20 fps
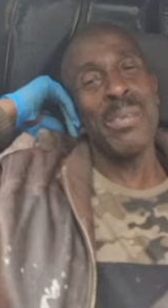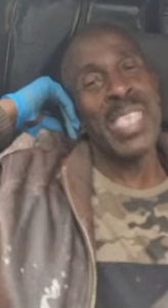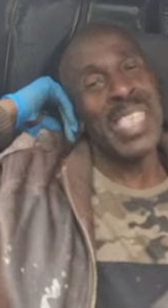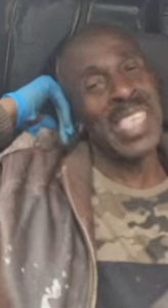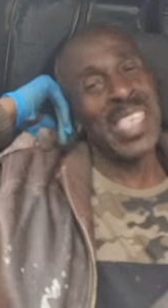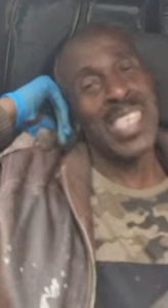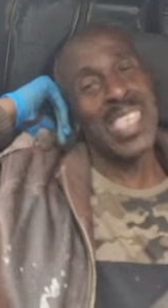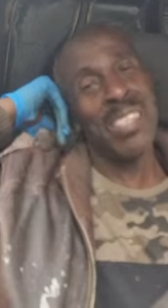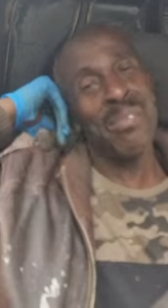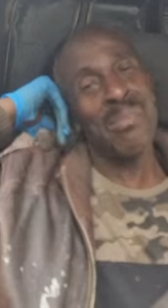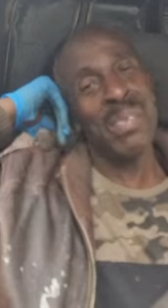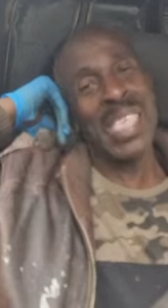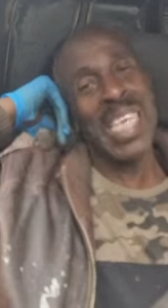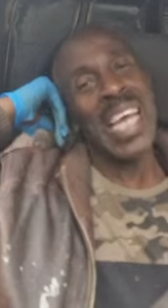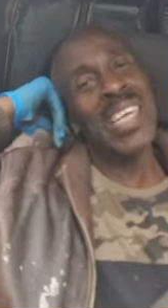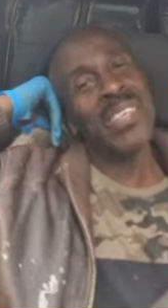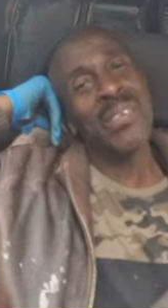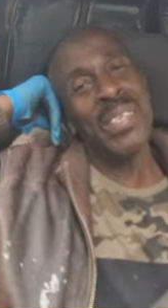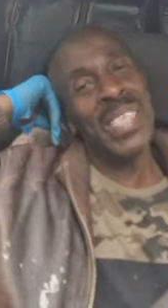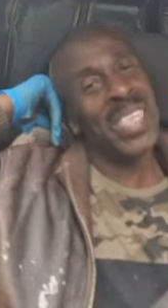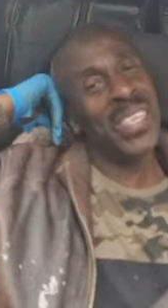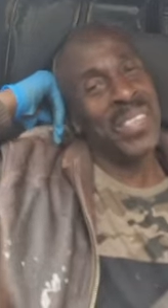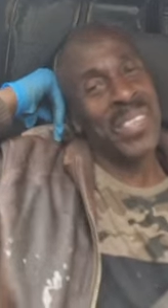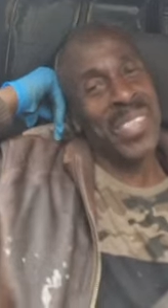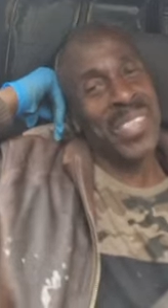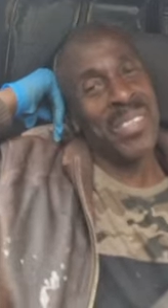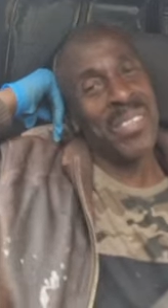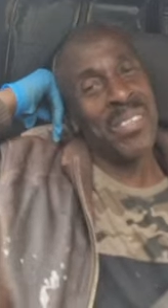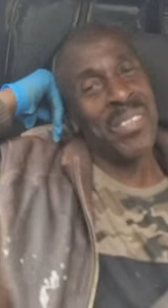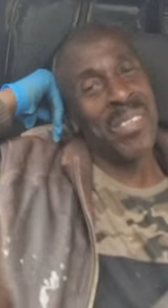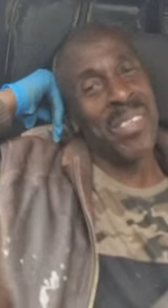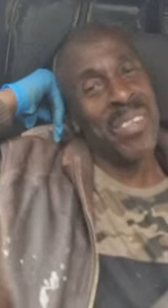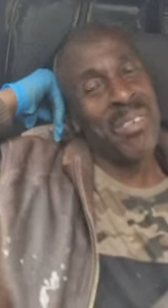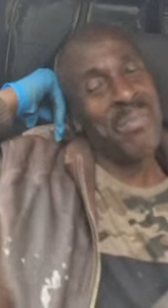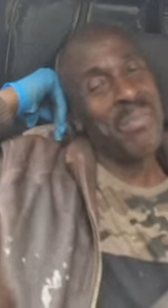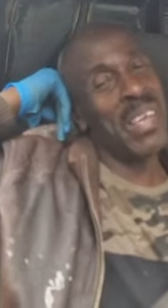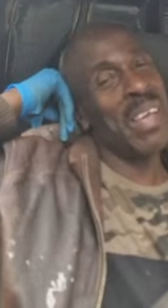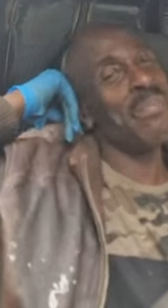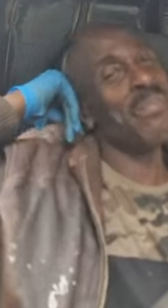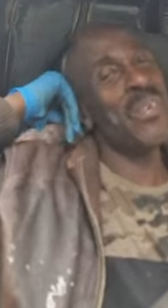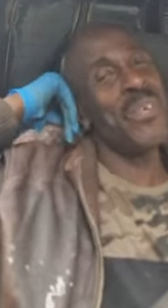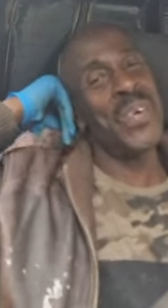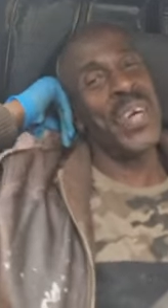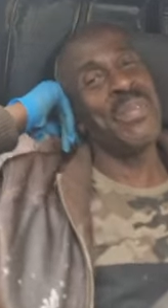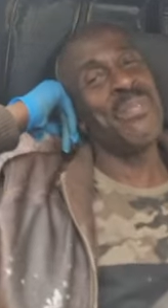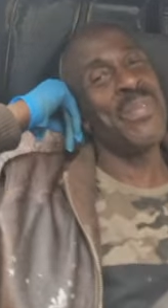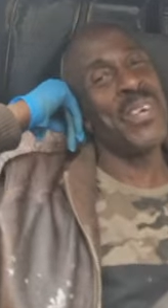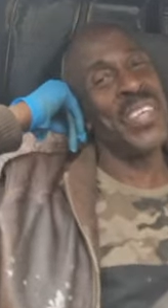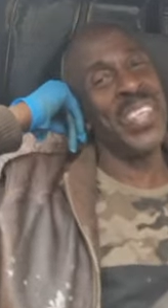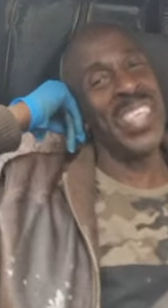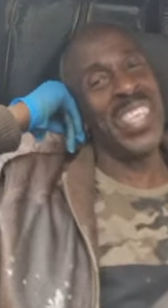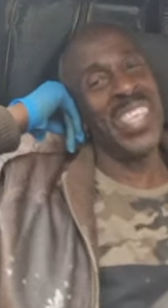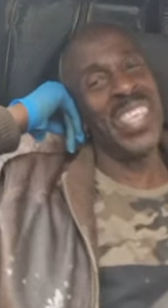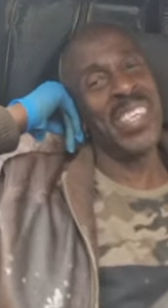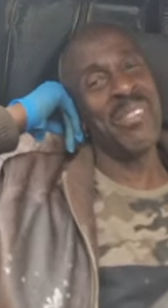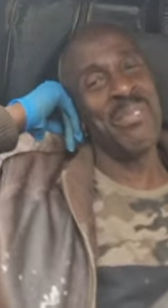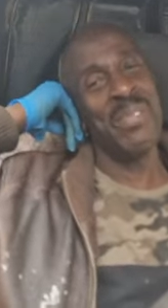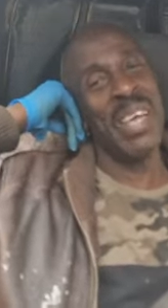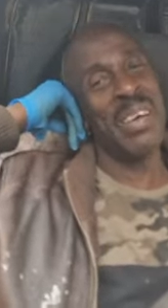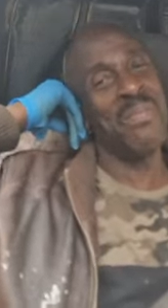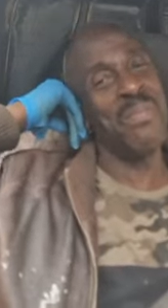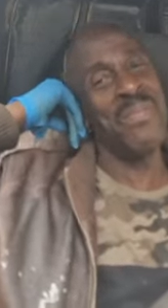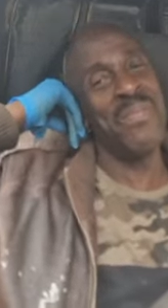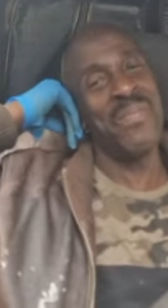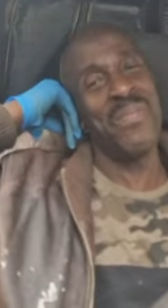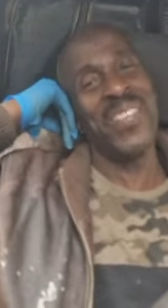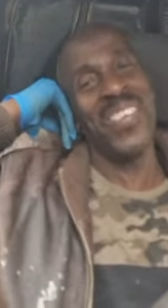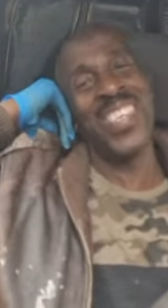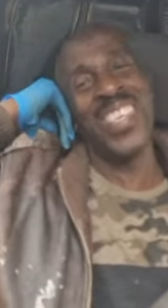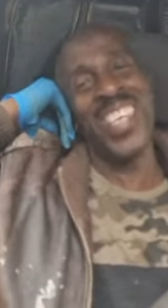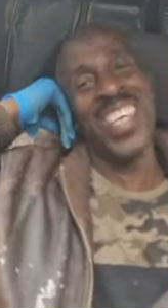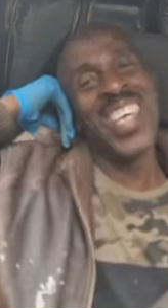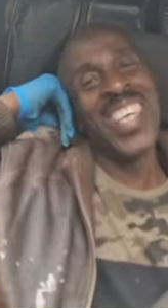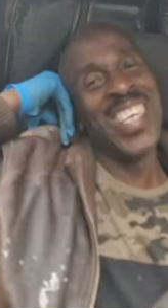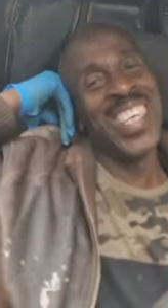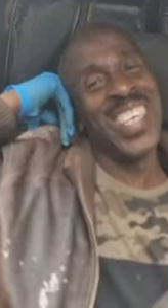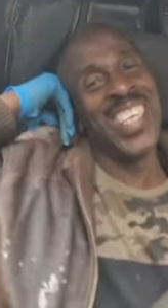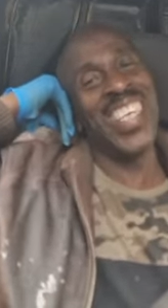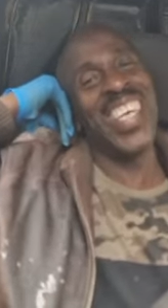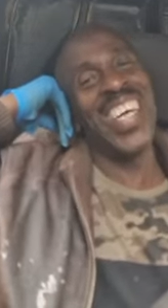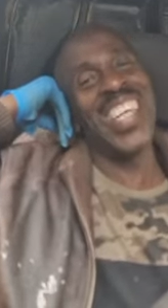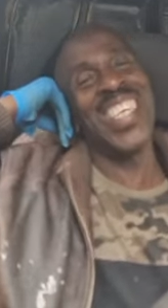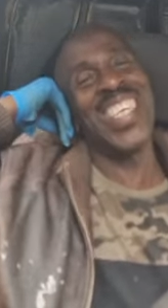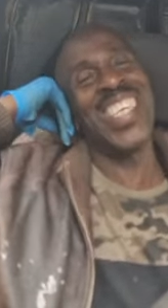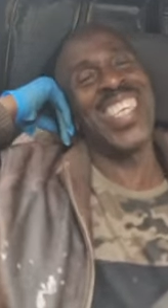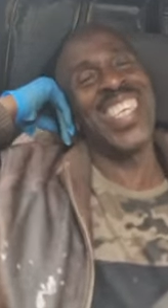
your business. I can't do without you. You have me one money. Yeah. You